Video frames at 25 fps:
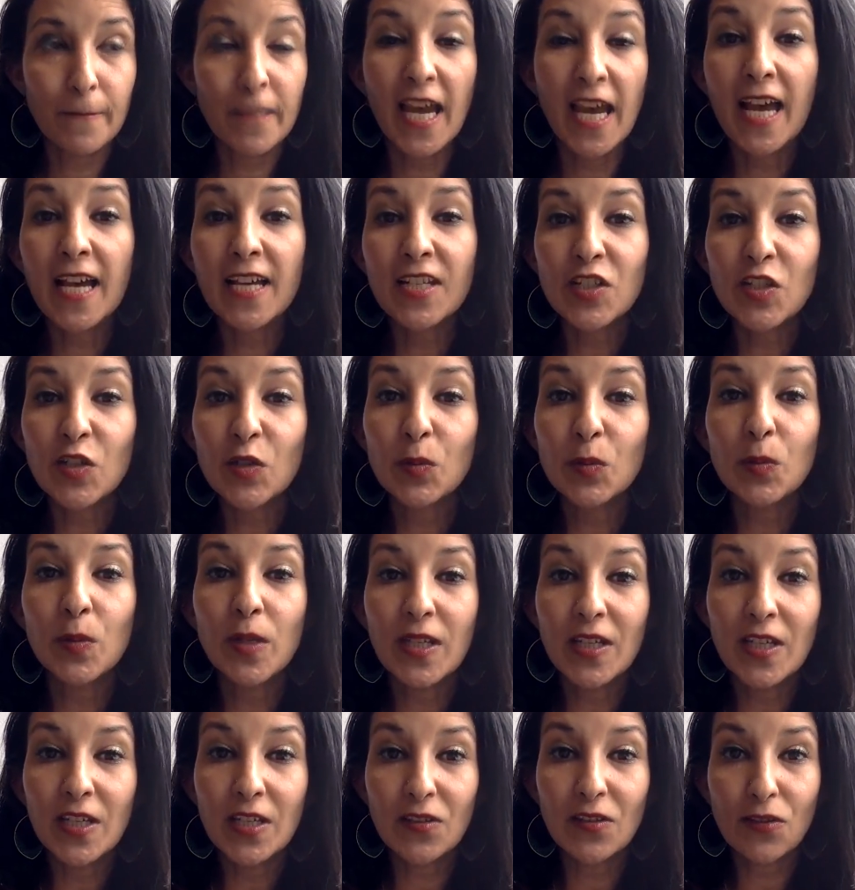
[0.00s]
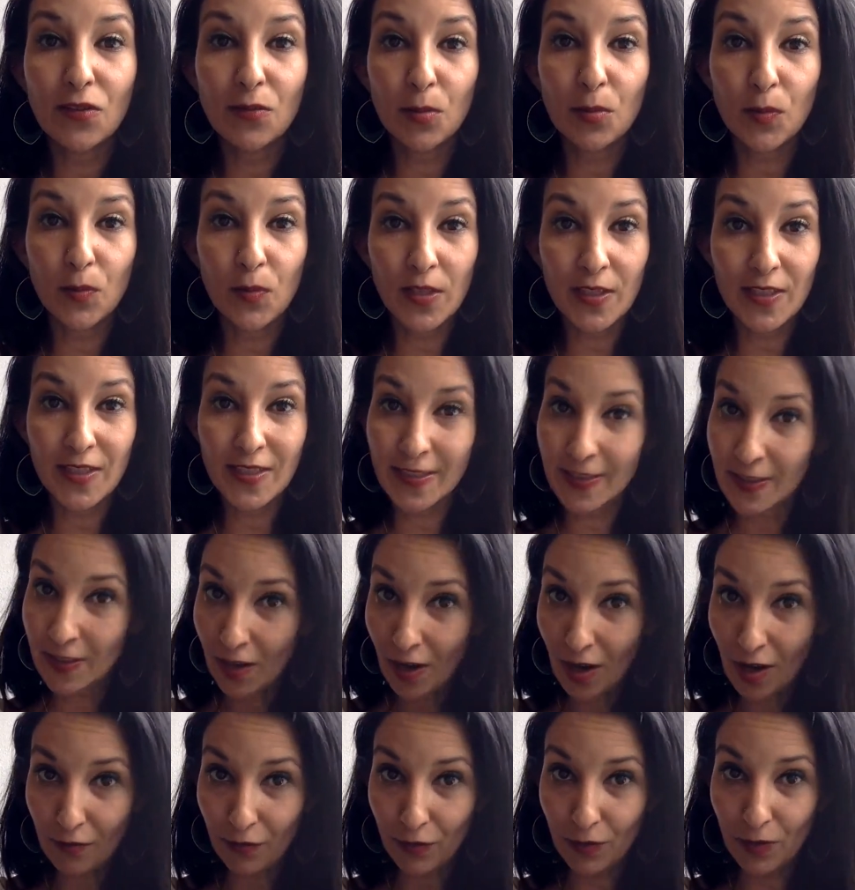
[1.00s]
as you're reading through this
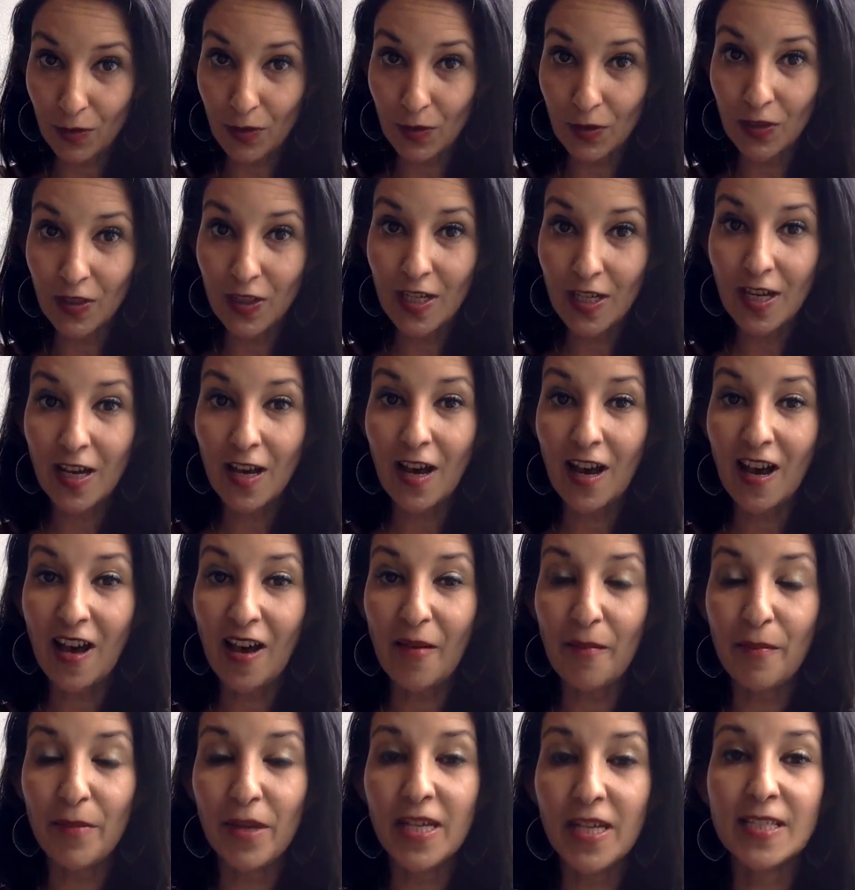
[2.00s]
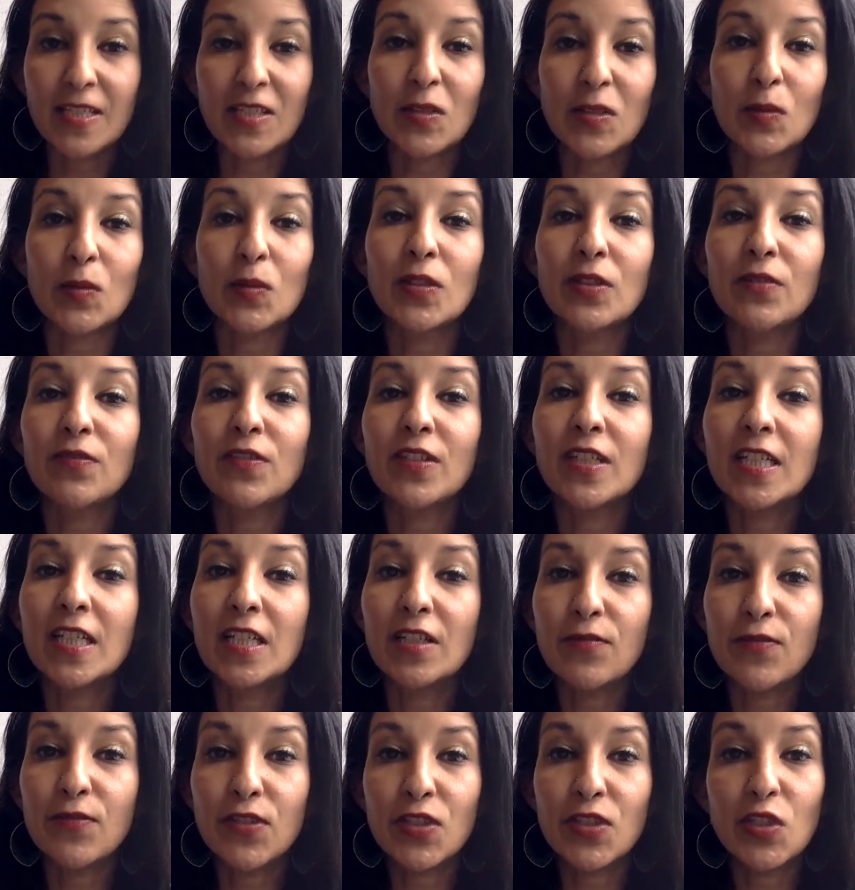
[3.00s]
novel, um, it sort of
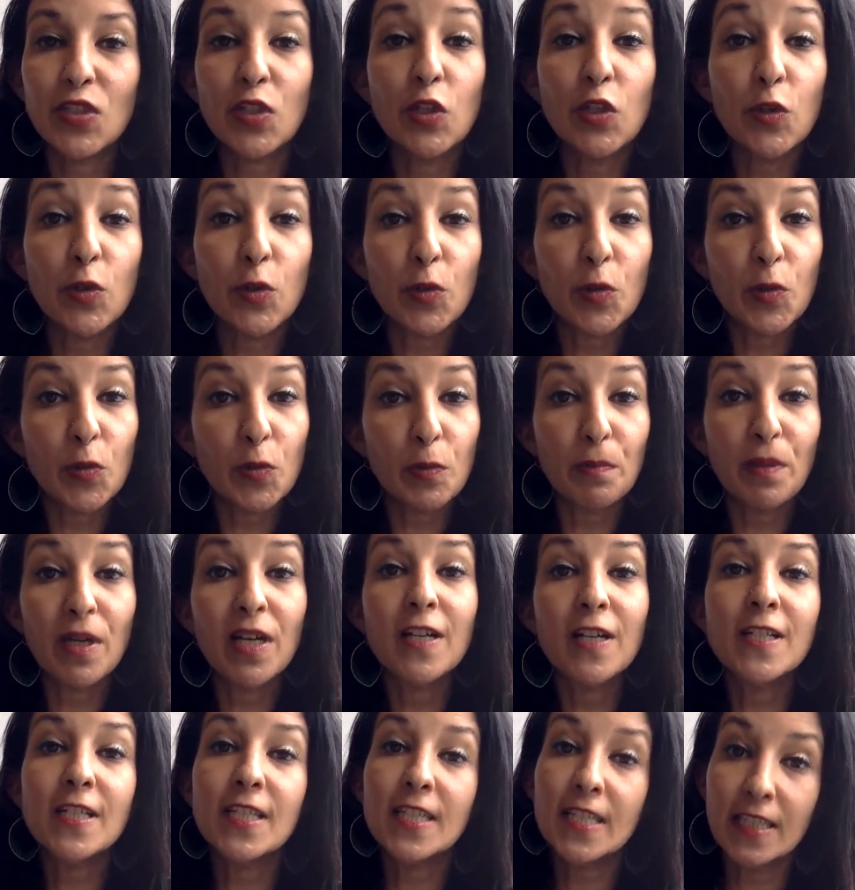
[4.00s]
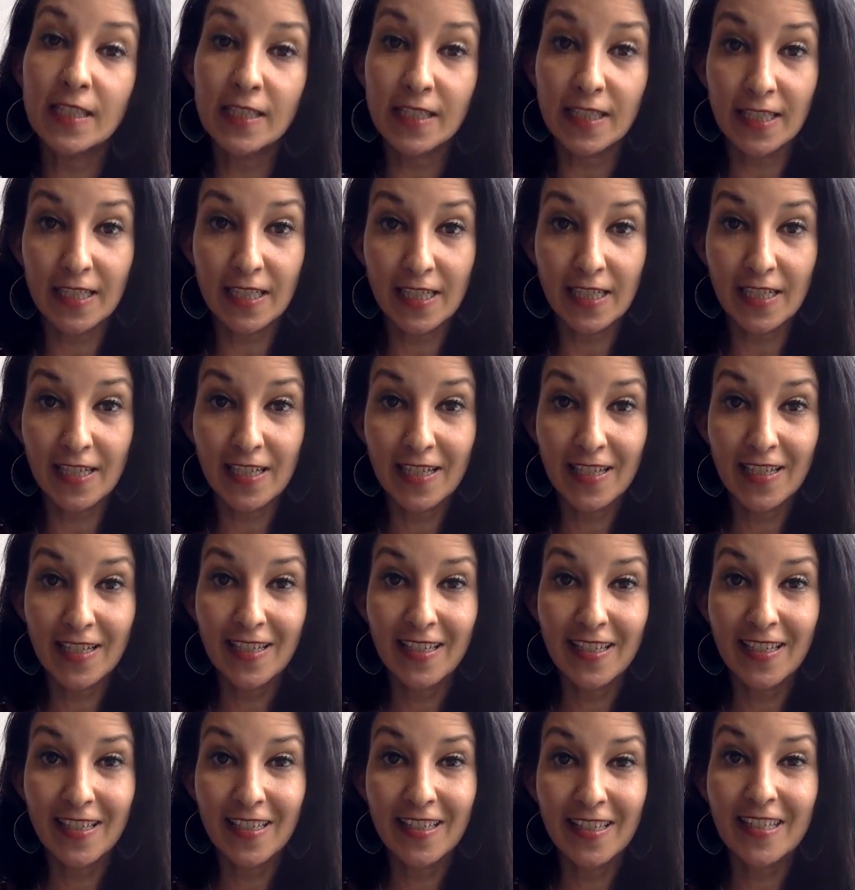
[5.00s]
gives you personally
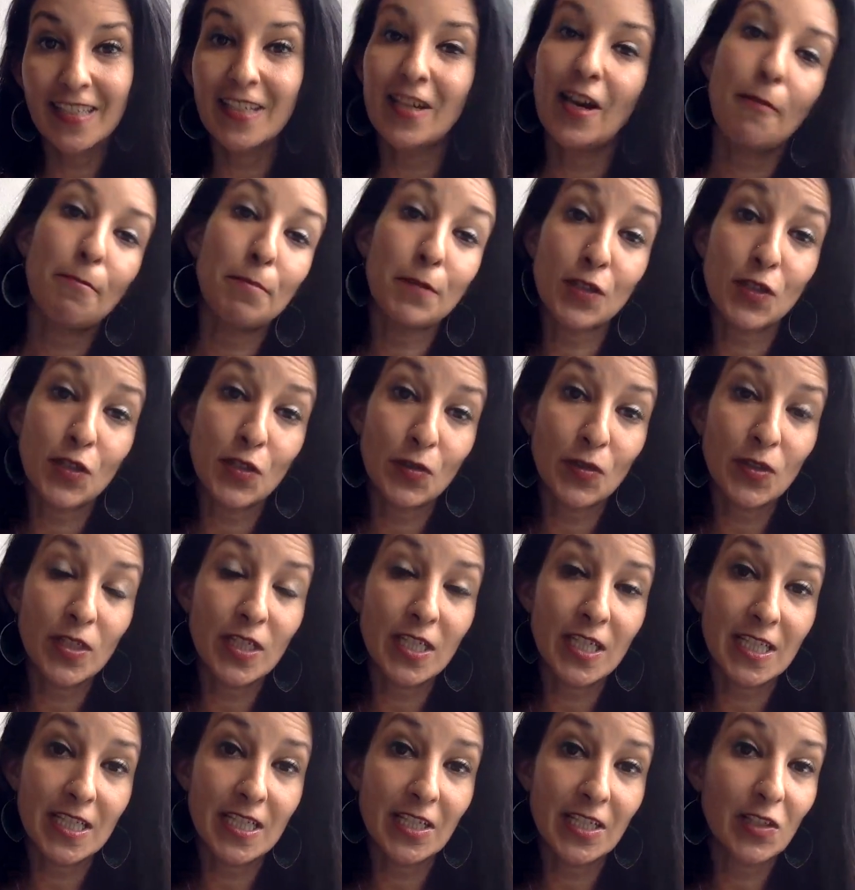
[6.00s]
the opportunity to